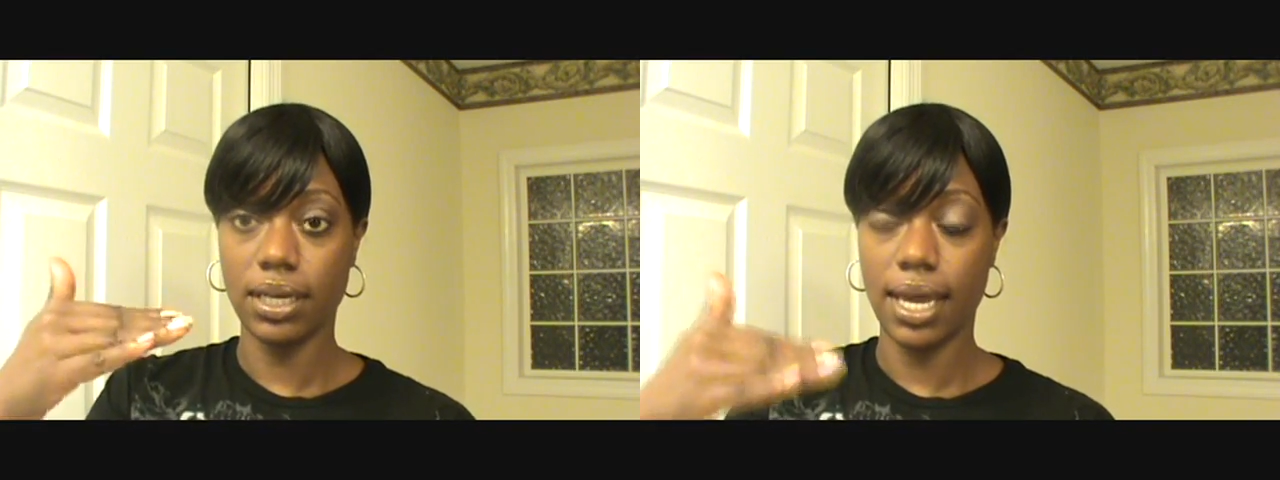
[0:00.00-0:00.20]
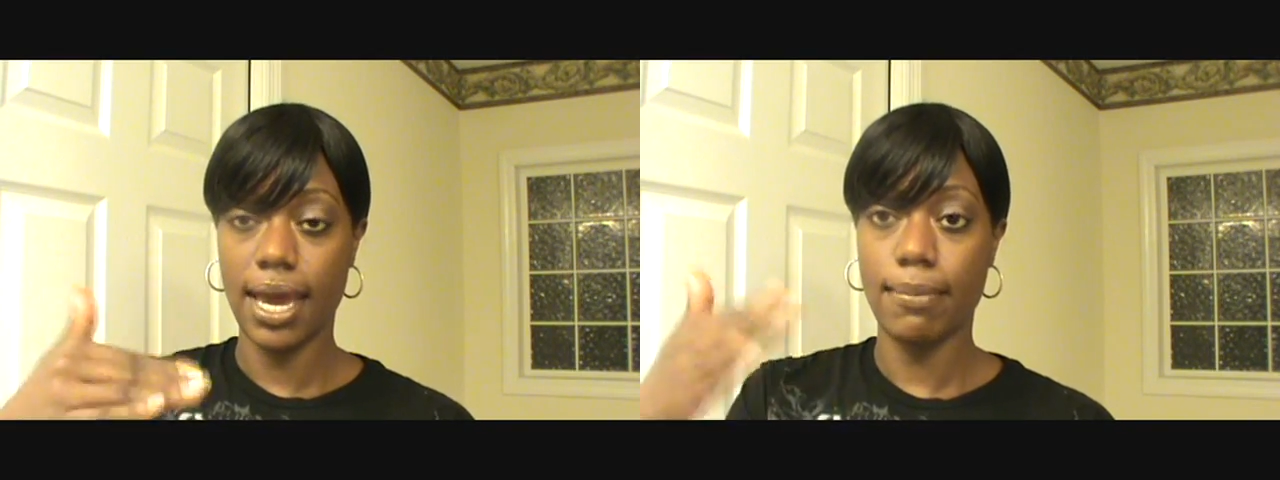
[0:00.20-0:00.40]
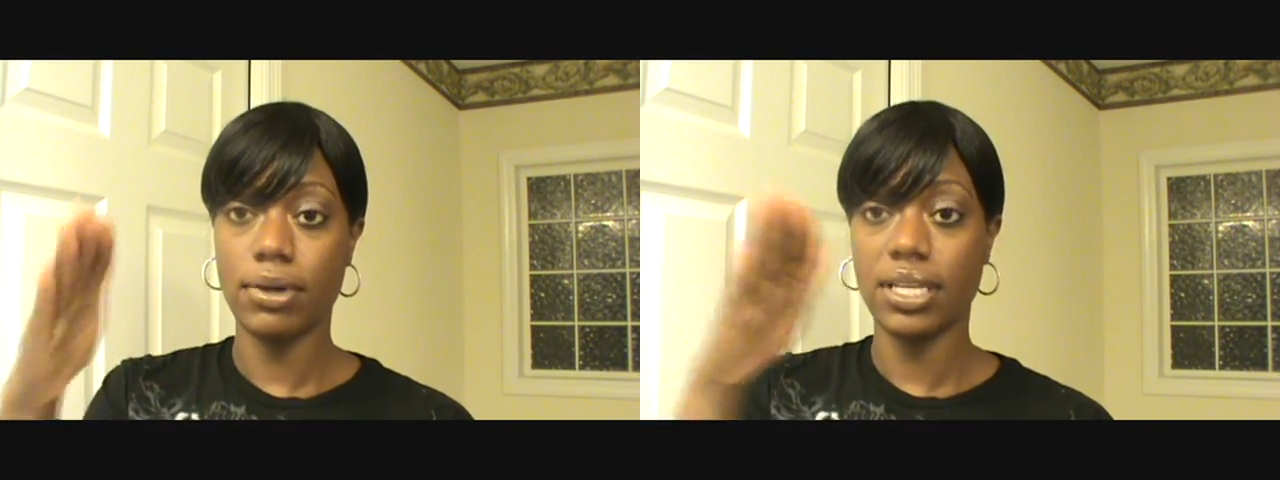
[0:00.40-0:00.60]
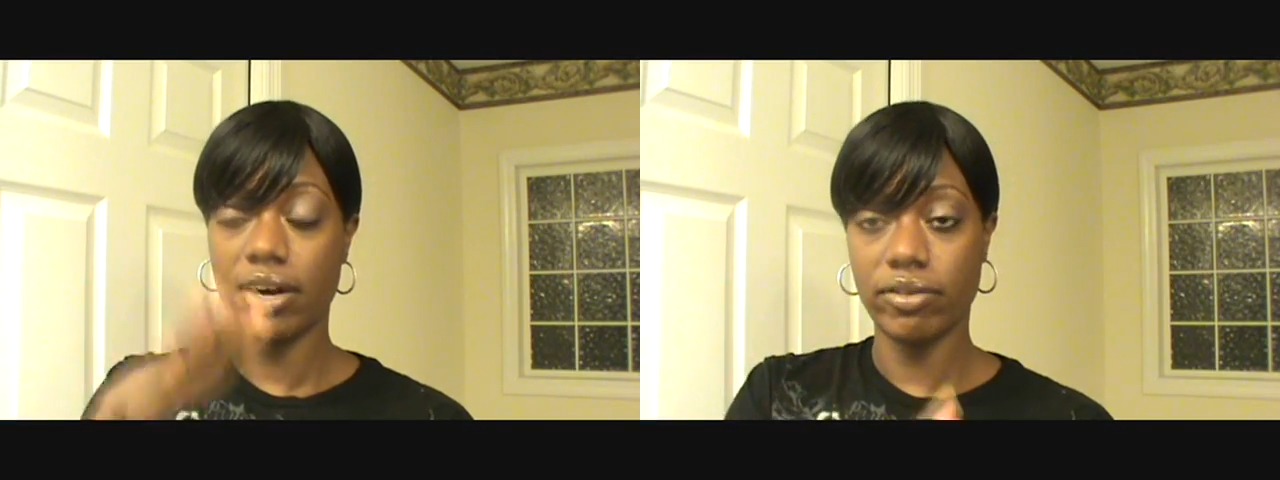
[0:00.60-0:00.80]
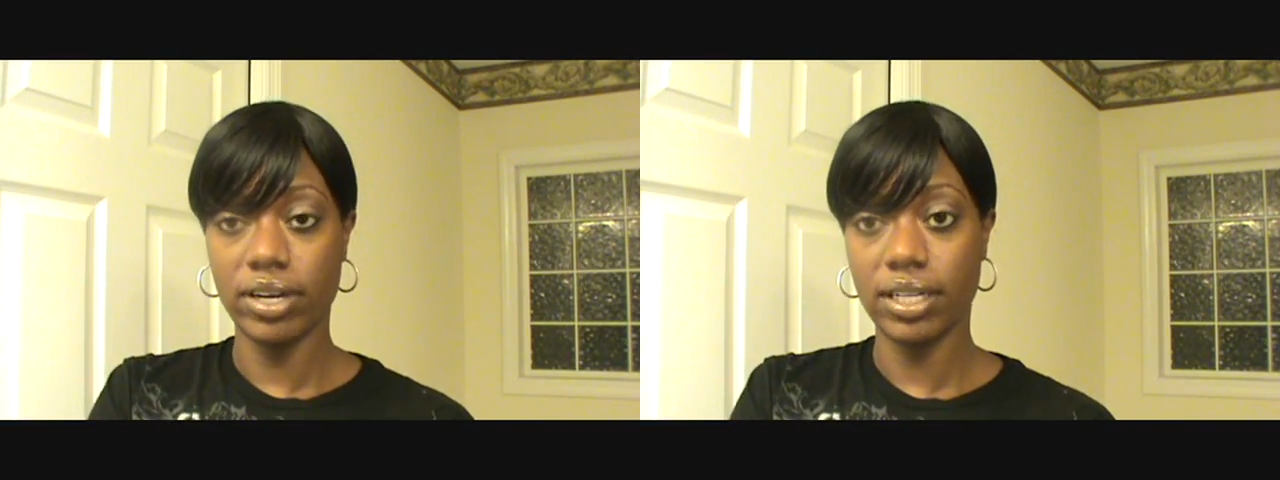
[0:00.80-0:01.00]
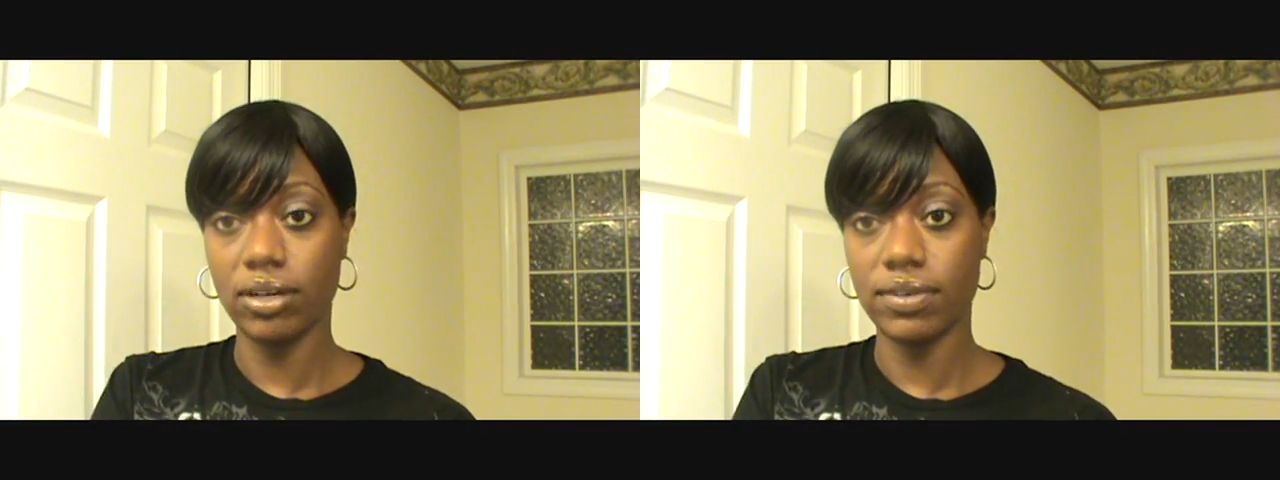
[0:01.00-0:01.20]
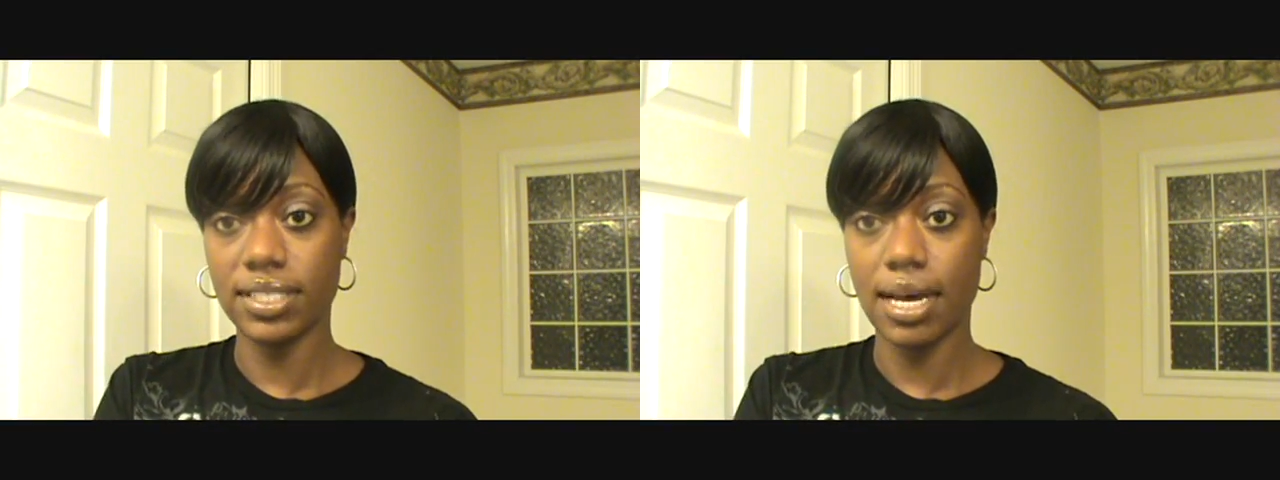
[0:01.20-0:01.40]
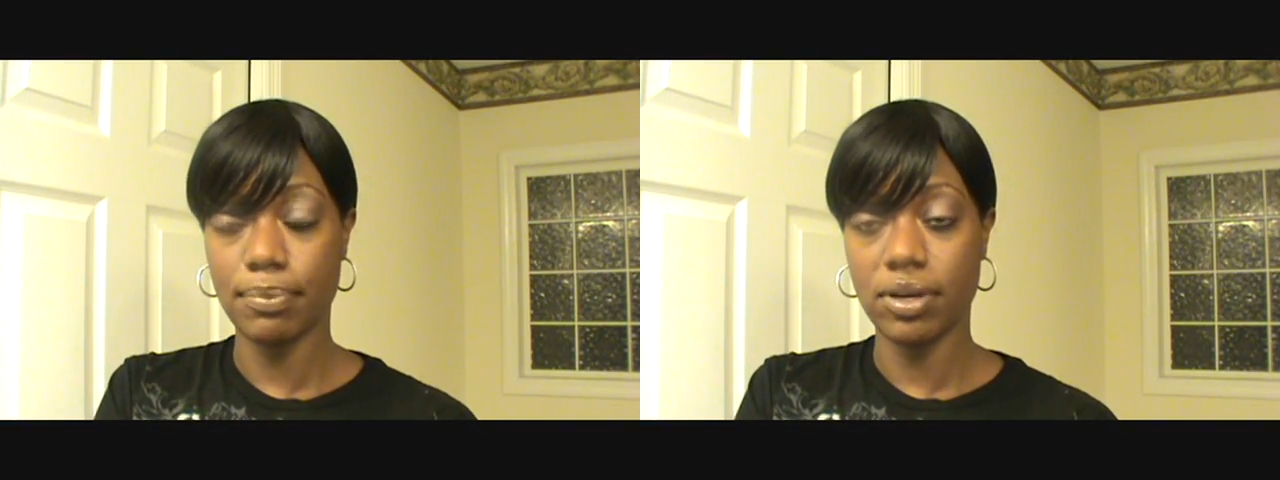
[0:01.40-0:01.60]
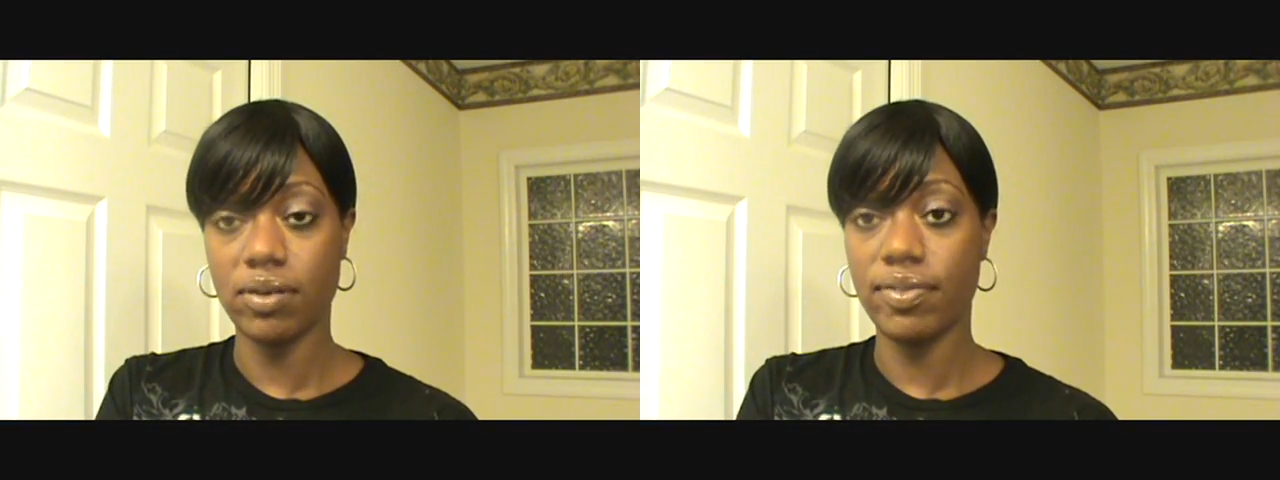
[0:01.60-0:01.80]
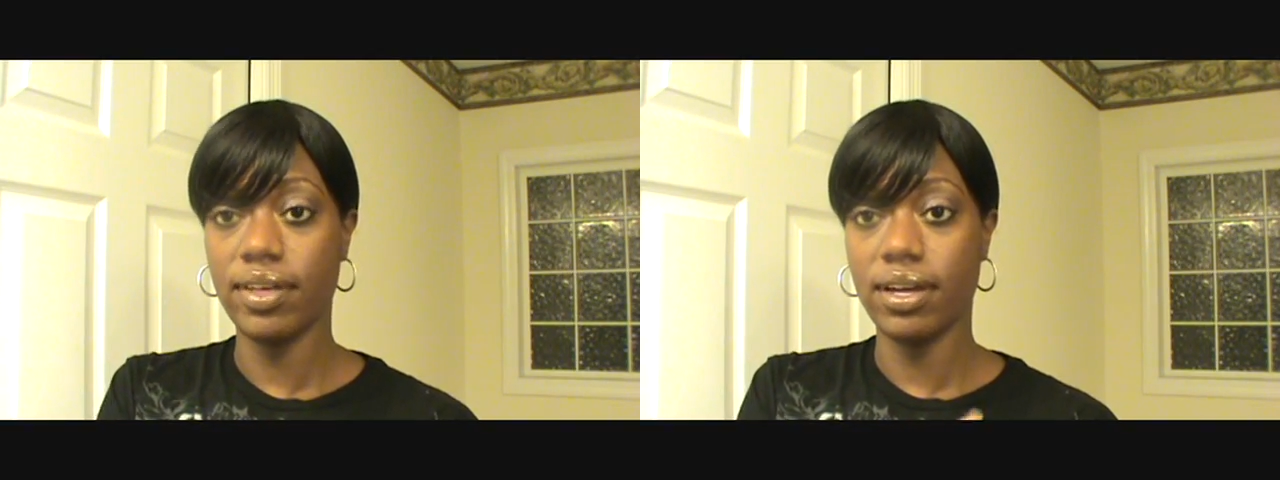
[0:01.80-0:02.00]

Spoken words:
cap directly over top of